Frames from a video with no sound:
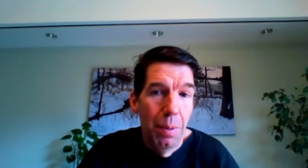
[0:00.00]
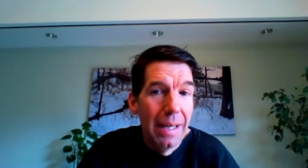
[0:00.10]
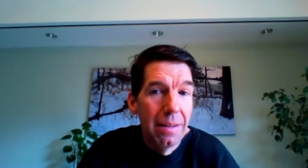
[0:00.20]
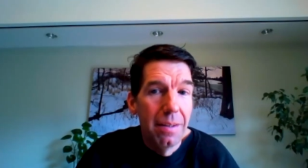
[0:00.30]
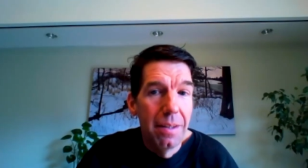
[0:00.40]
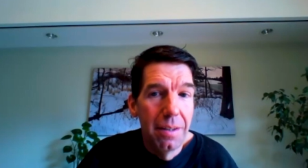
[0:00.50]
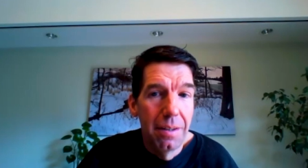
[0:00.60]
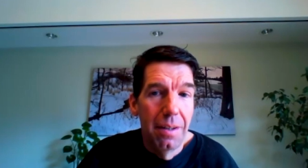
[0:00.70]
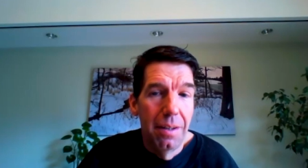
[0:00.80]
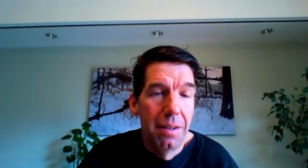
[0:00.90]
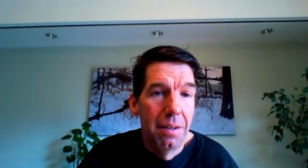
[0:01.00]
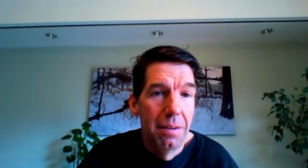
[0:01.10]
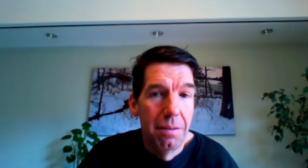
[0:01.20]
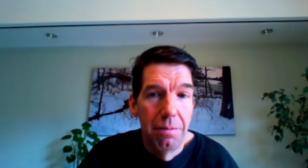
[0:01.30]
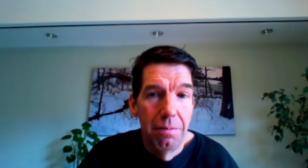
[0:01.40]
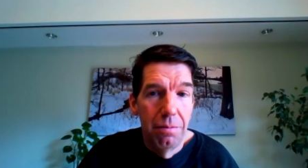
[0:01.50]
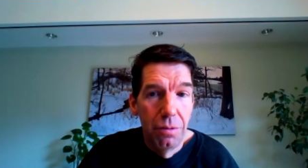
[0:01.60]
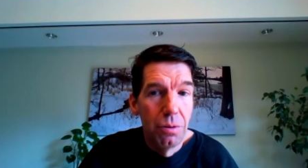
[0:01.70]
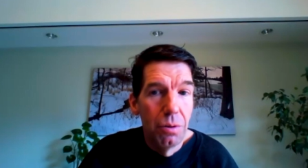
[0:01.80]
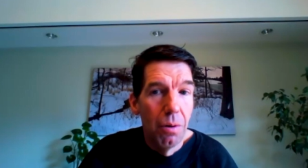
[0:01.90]
painting in
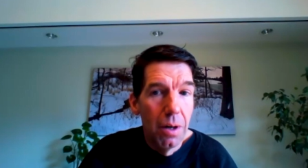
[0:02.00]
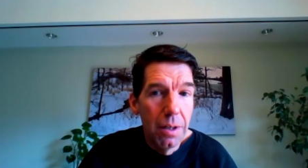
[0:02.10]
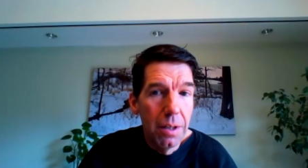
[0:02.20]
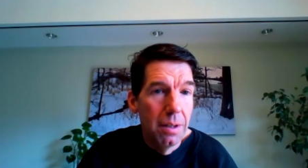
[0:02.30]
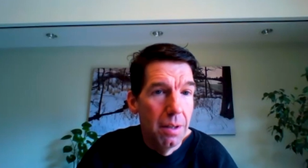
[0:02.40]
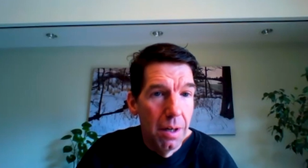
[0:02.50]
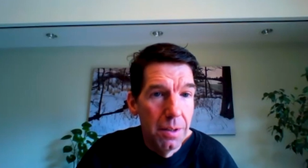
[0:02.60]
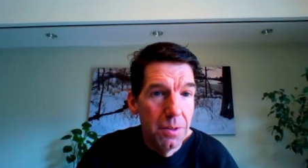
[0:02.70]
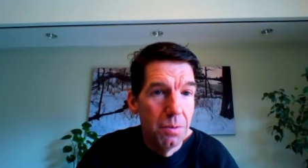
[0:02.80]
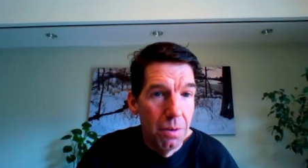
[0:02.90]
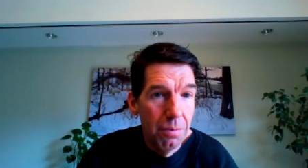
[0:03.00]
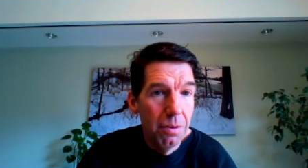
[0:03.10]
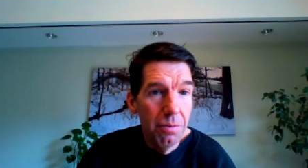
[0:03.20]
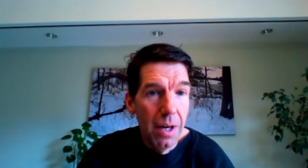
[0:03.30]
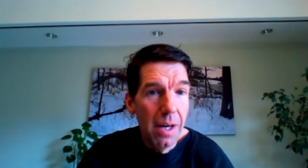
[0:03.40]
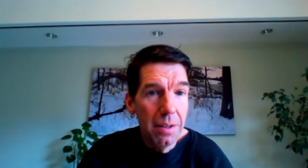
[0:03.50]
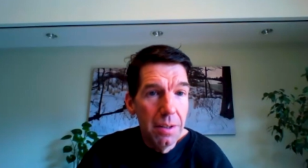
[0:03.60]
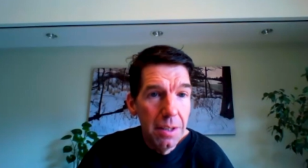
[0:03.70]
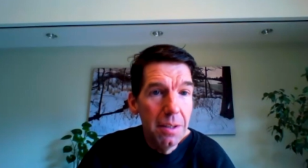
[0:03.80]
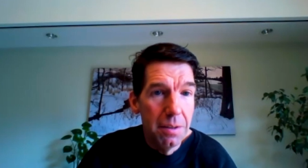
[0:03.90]
New York in the Hudson River
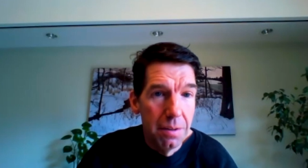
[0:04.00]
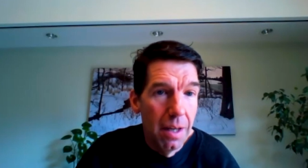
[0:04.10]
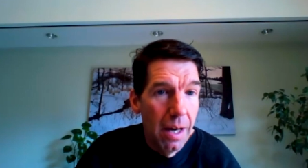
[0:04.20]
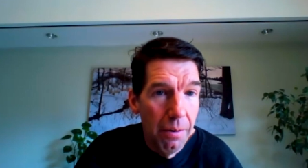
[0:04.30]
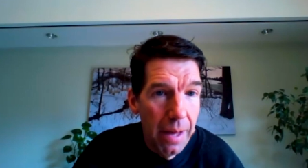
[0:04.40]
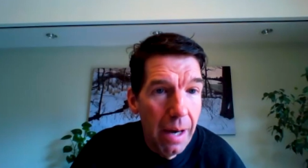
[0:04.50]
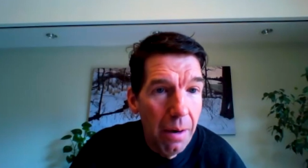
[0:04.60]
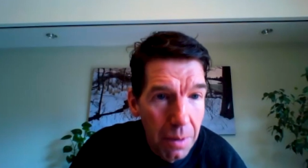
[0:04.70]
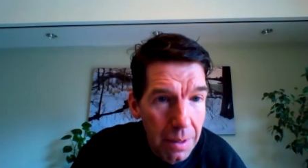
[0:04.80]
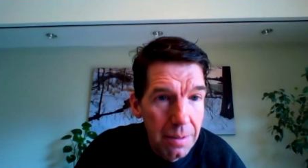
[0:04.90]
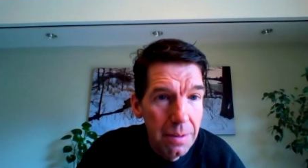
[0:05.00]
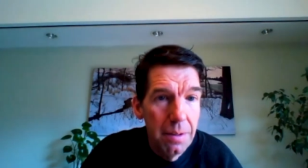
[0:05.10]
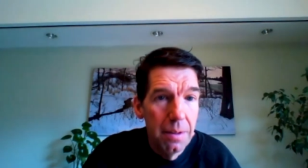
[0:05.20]
Valley and how that went?